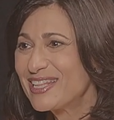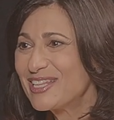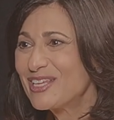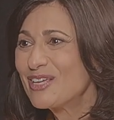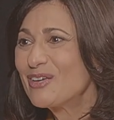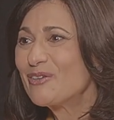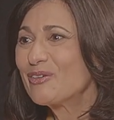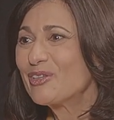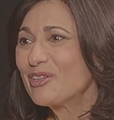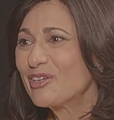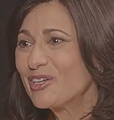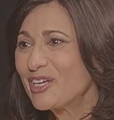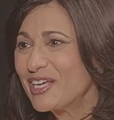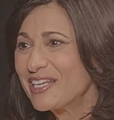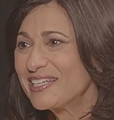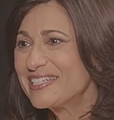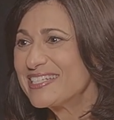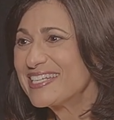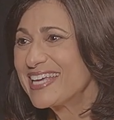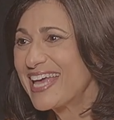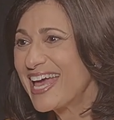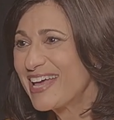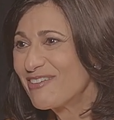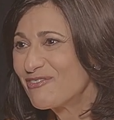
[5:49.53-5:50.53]
that you're looking
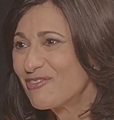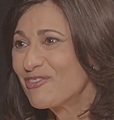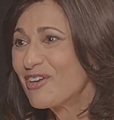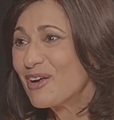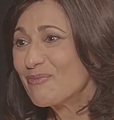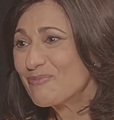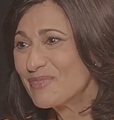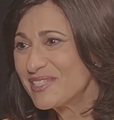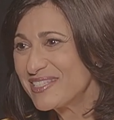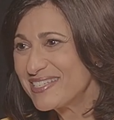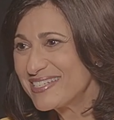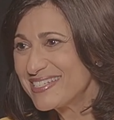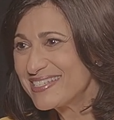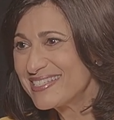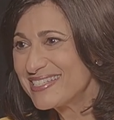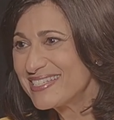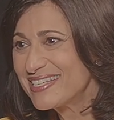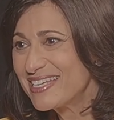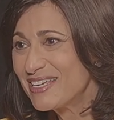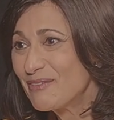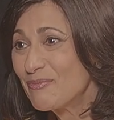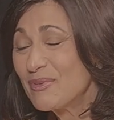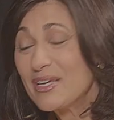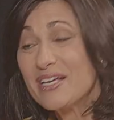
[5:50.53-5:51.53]
to get from CDC?